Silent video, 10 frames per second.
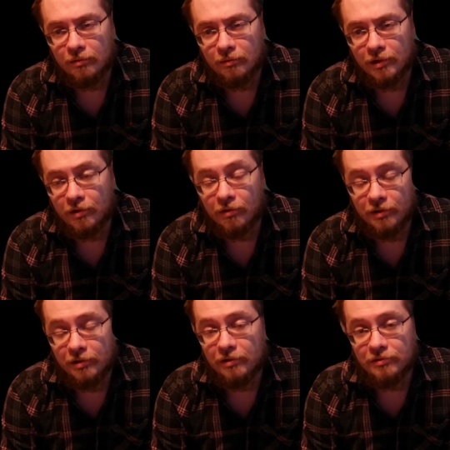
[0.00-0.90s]
it
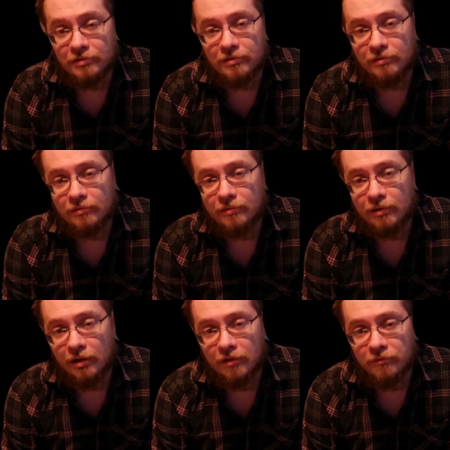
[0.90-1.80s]
already is
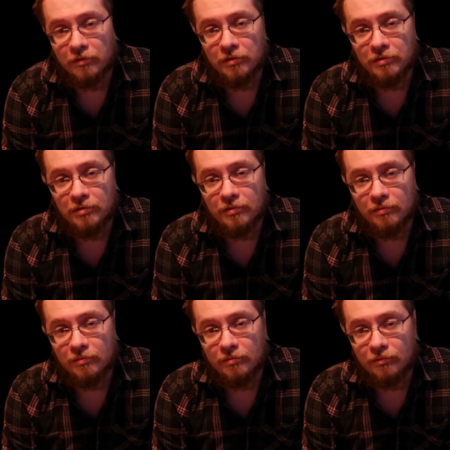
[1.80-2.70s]
a very
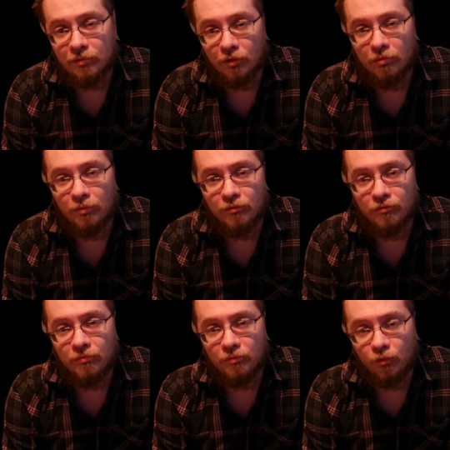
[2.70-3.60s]
notable
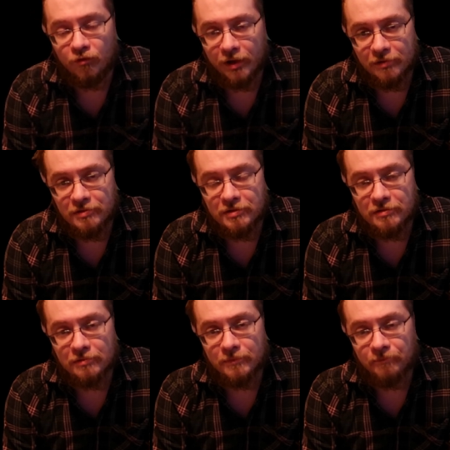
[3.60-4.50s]
fire season.